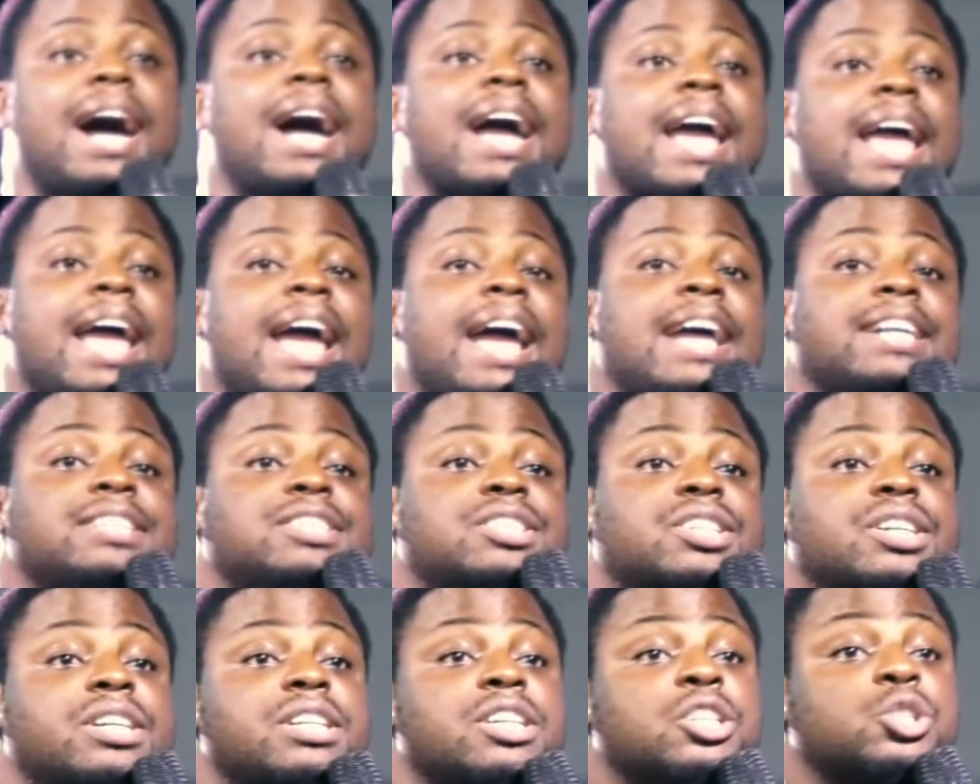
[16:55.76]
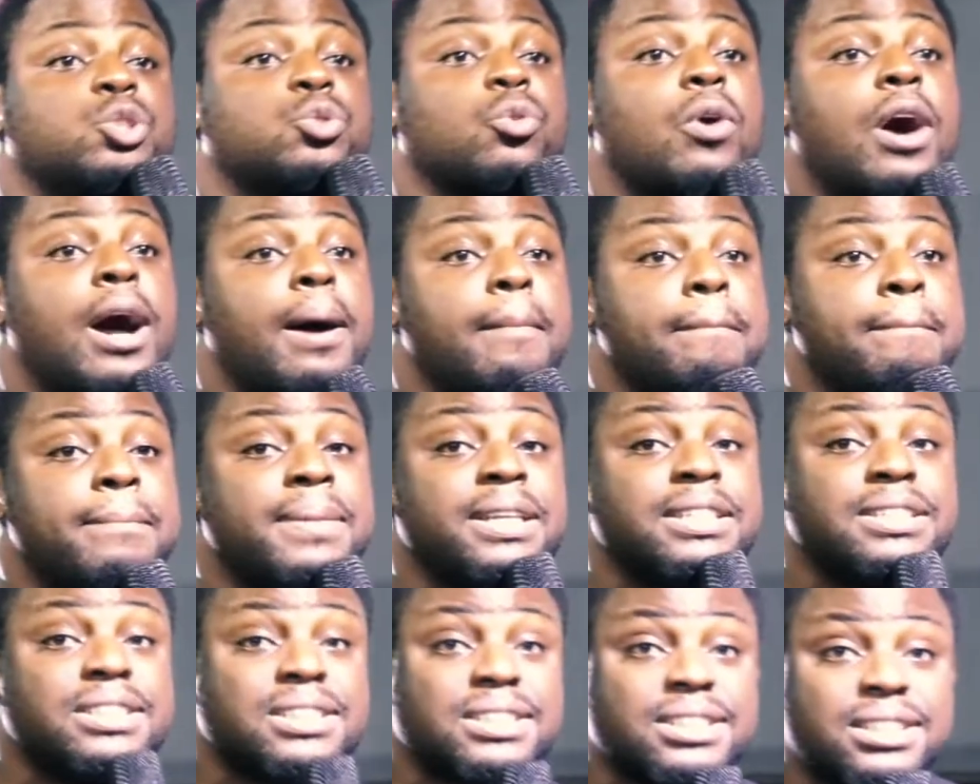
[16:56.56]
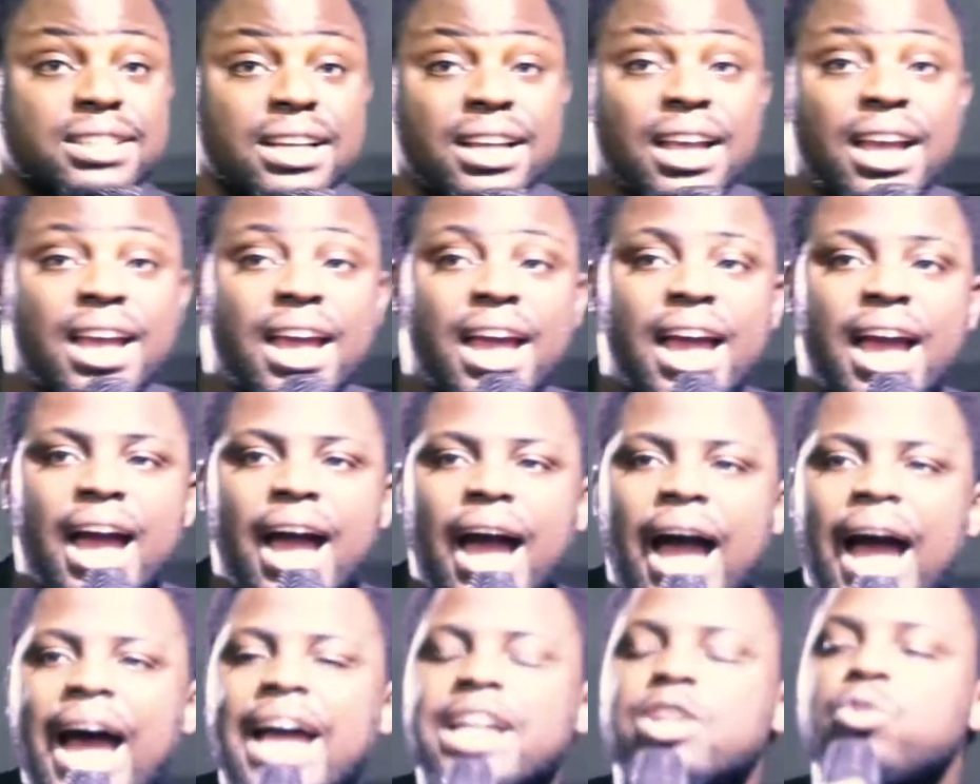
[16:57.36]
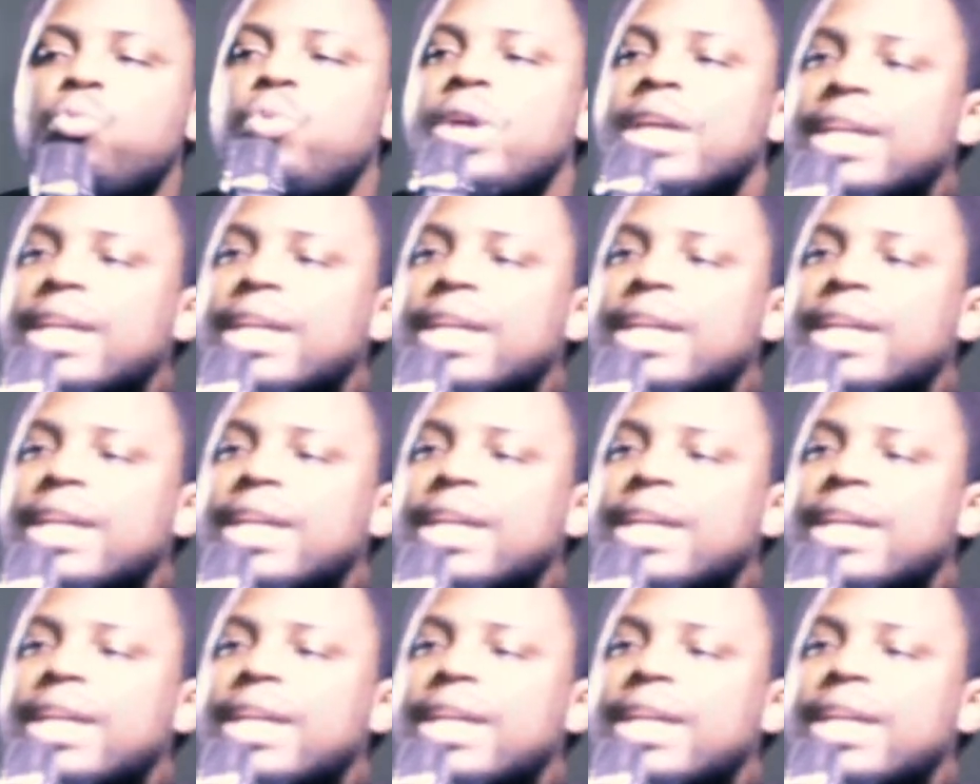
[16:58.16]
are entering into our midst and